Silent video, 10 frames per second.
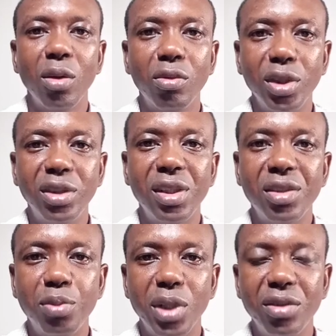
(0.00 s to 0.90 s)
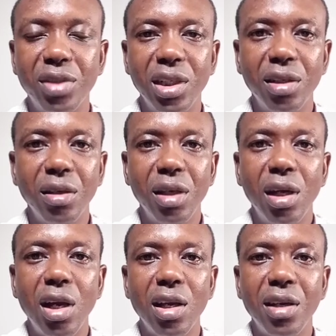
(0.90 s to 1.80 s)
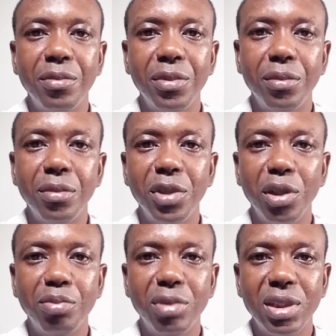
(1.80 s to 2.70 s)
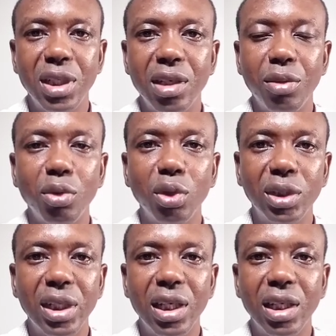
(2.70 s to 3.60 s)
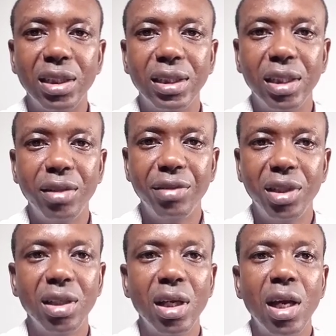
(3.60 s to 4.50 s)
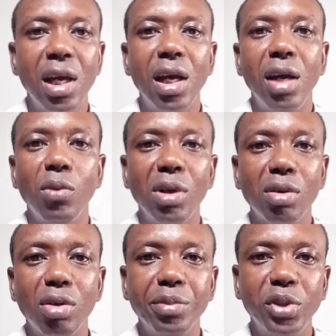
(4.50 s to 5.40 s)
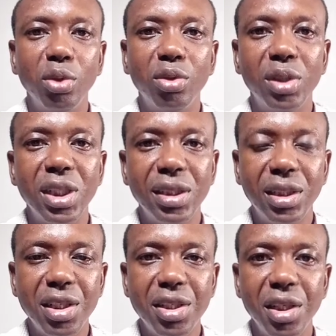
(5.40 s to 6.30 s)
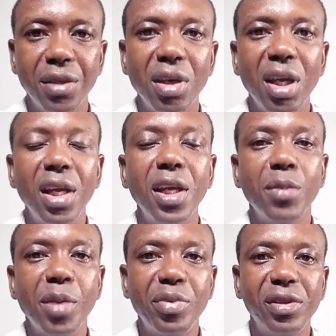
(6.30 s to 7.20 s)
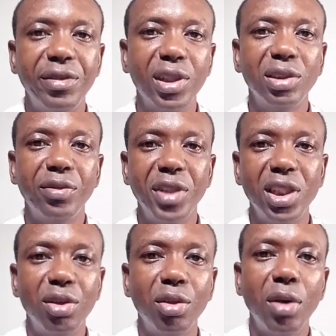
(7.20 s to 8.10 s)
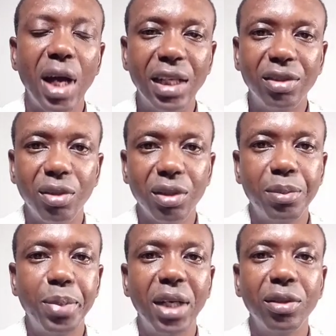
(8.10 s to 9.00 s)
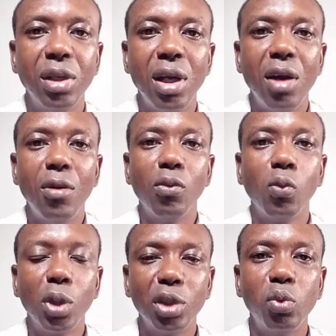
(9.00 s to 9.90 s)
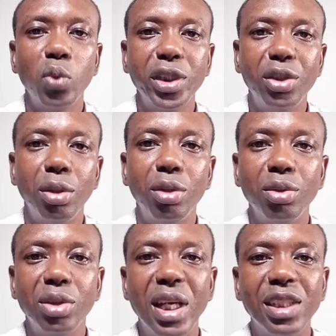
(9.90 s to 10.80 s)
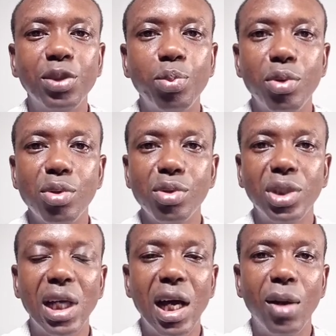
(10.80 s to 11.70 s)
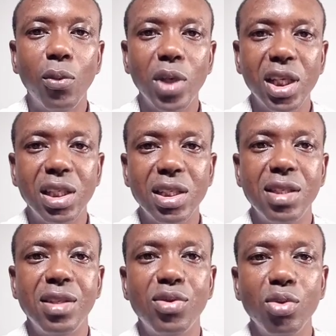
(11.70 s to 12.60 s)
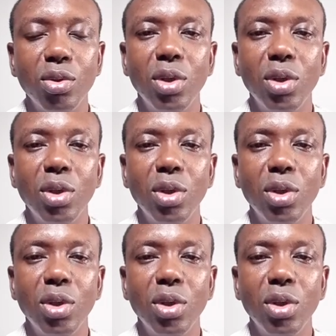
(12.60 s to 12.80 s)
Greetings, brethren. I am your brother Hosanna David. Welcome to today's teaching. In my previous video, I talked about what we shouldn't expose our weaknesses to.